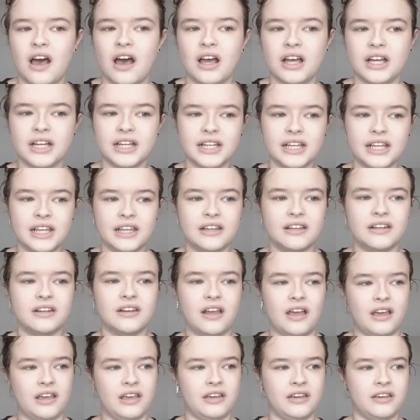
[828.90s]
I
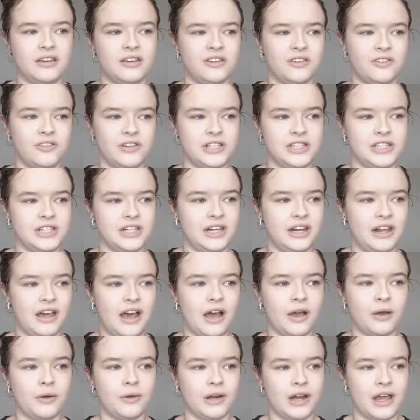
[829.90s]
like
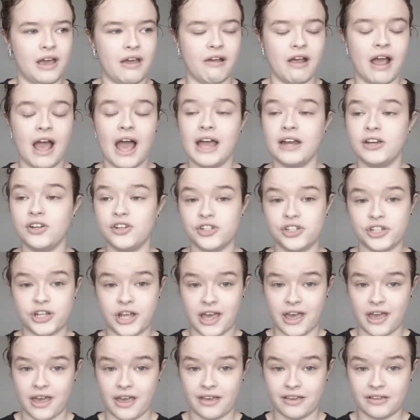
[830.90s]
Christina Aguilera and
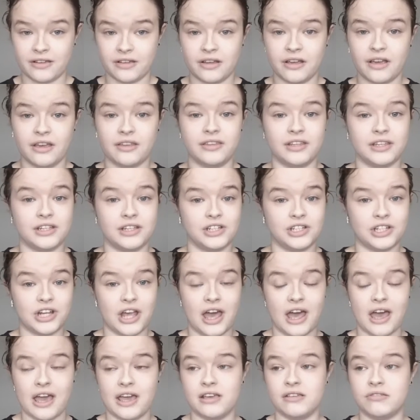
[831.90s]
Cher. I think
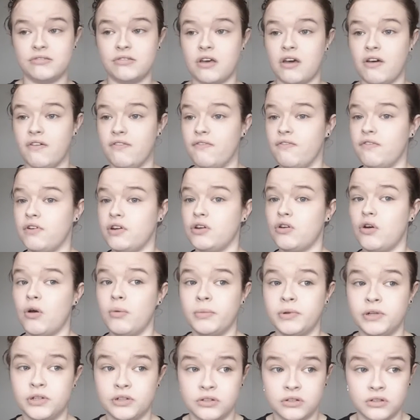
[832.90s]
Cher is a
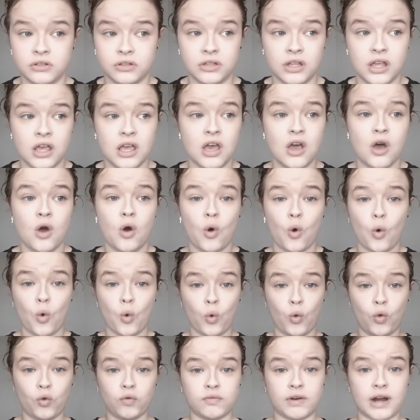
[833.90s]
phenomenal
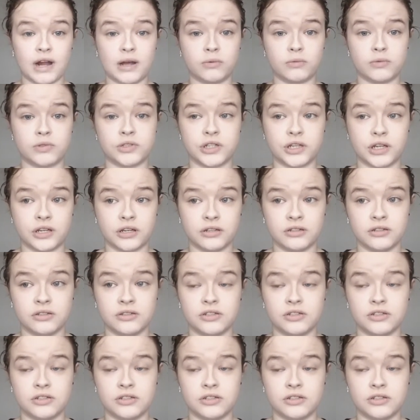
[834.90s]
all-rounder.